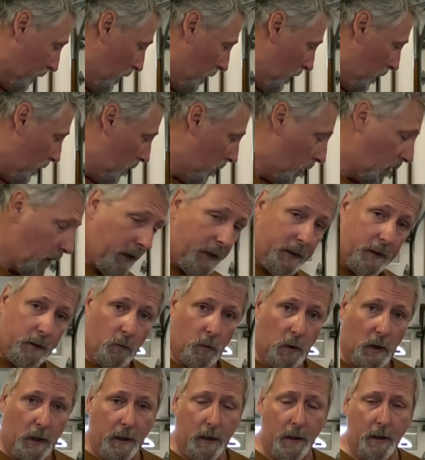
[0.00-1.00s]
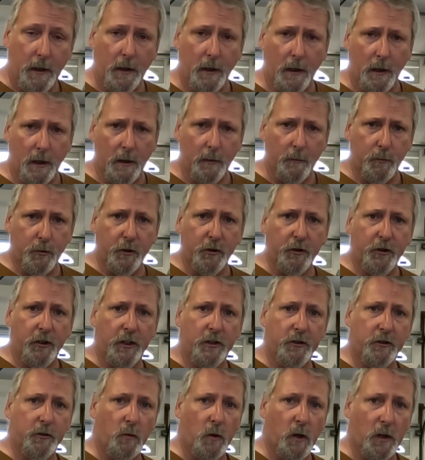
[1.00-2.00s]
Anyway, I
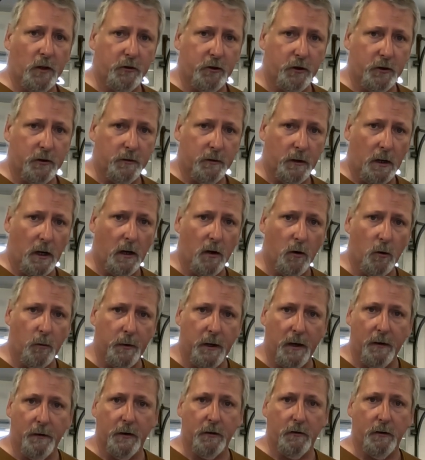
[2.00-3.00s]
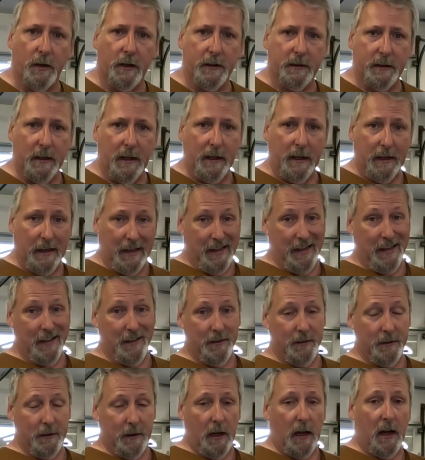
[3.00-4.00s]
appreciate you watching. I hope you have a great day,
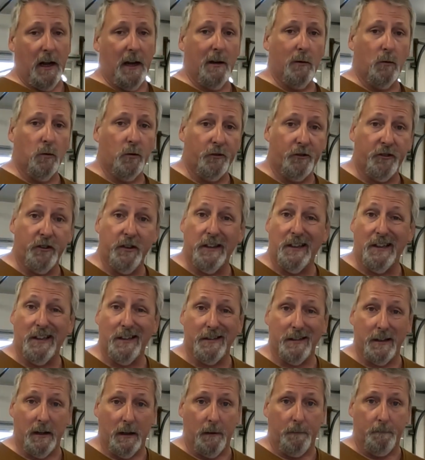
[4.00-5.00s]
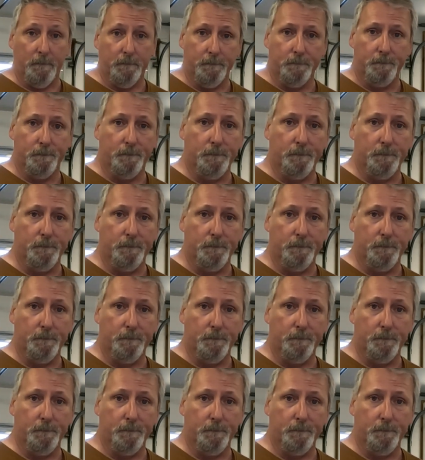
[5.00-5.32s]
and I will see you next time.